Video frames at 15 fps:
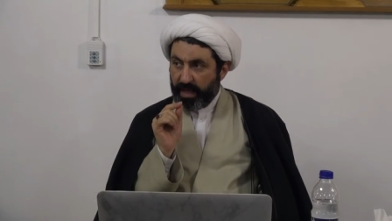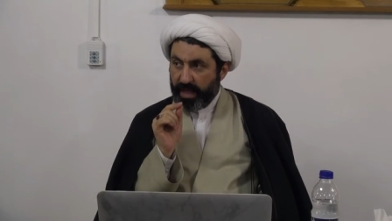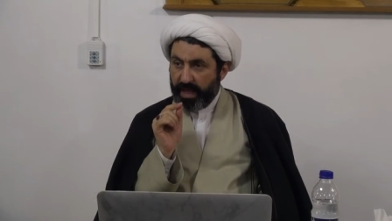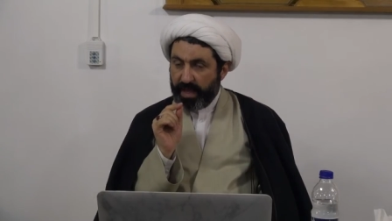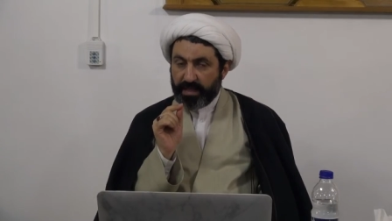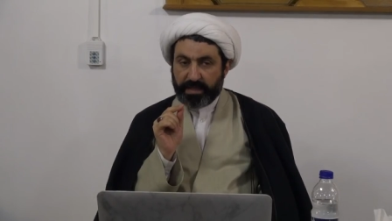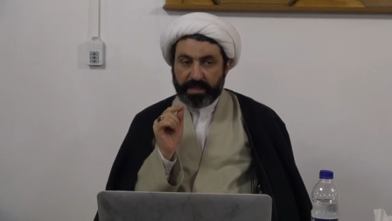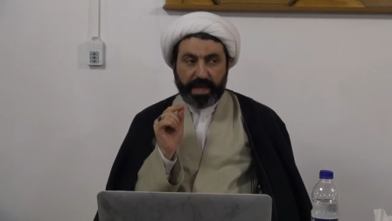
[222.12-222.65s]

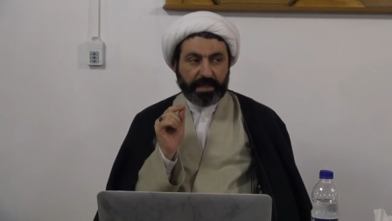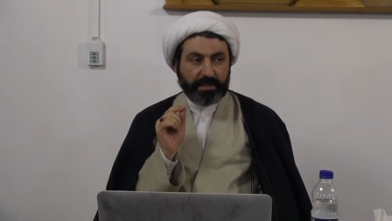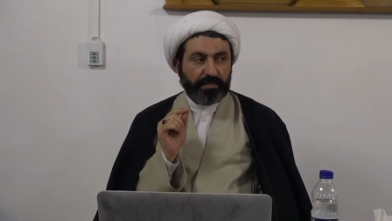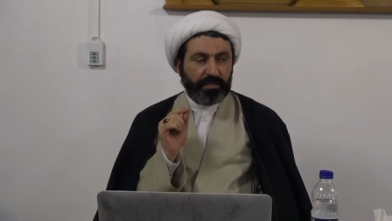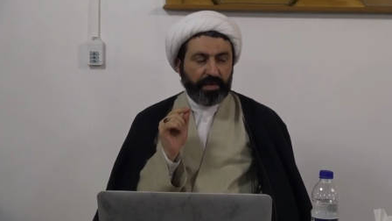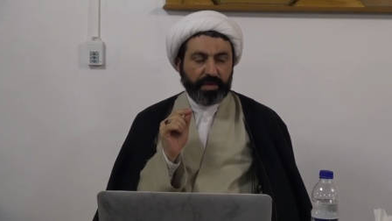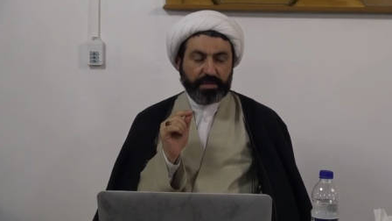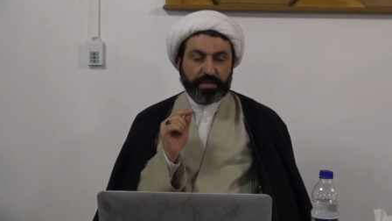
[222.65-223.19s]
And that
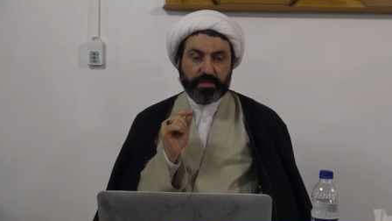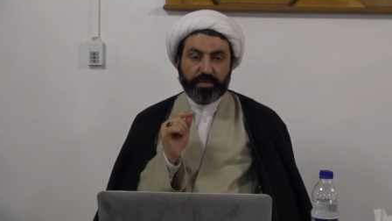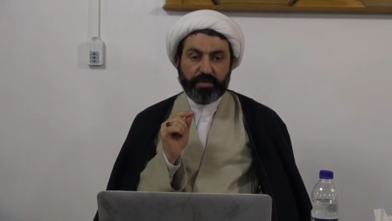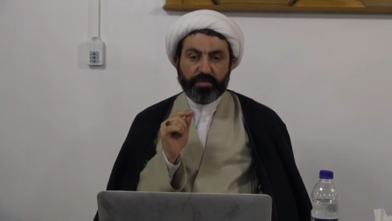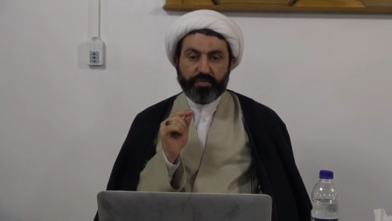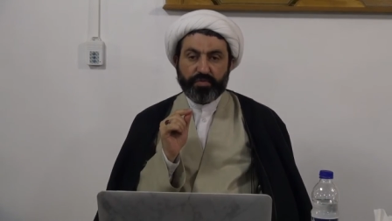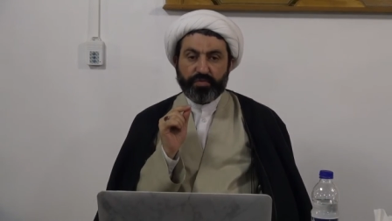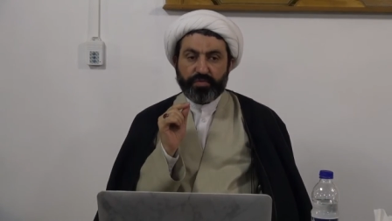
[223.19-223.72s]
was
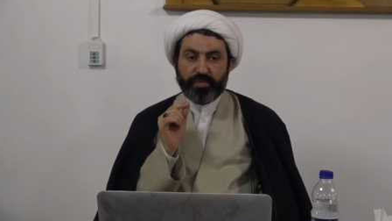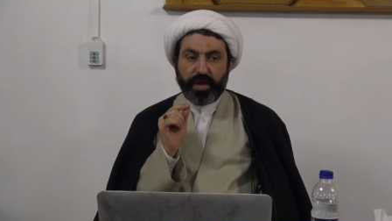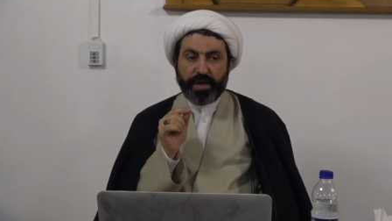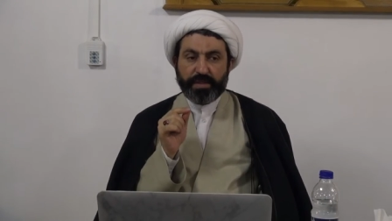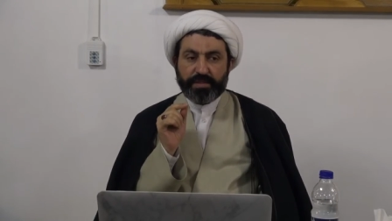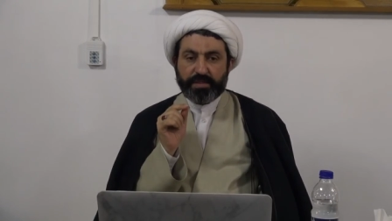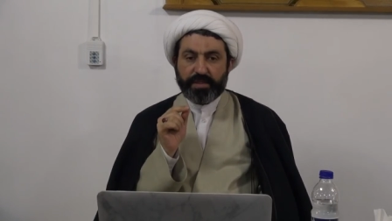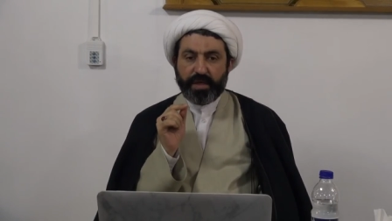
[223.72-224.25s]
to
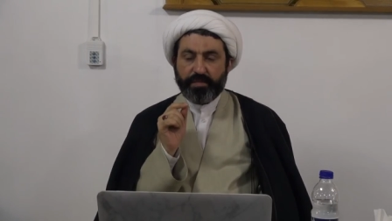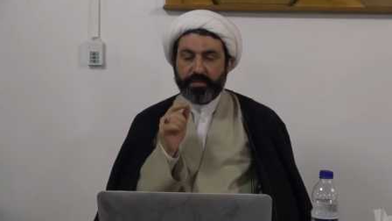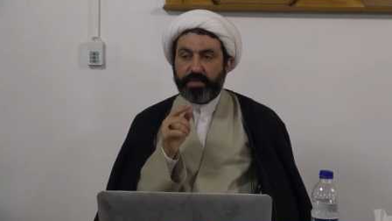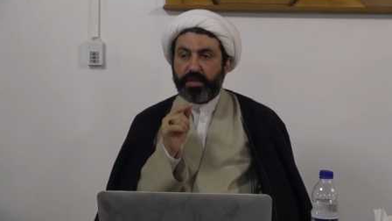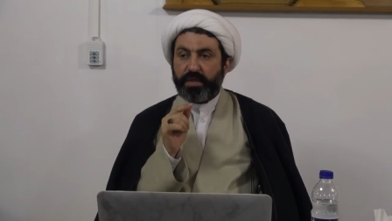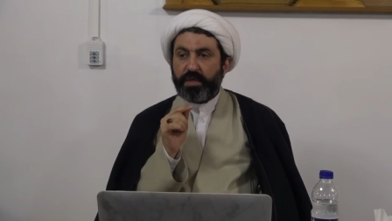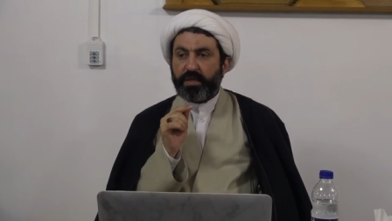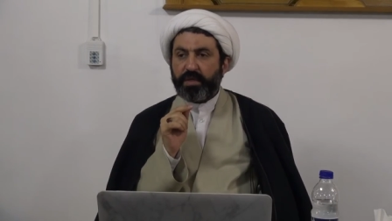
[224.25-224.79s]
write
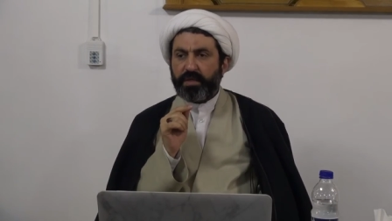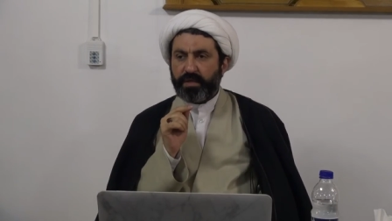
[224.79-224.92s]
something